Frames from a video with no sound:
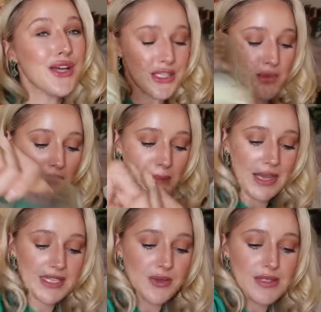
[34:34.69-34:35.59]
So what I
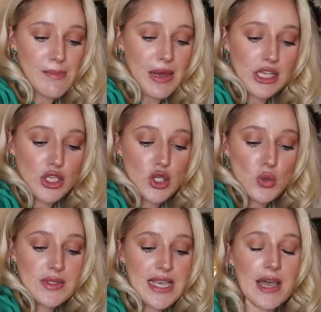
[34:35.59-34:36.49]
might do is I might
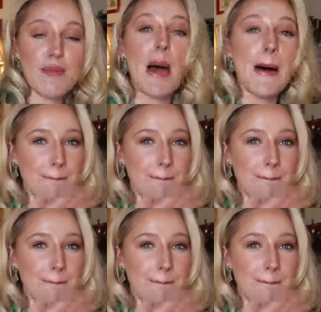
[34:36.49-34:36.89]
use him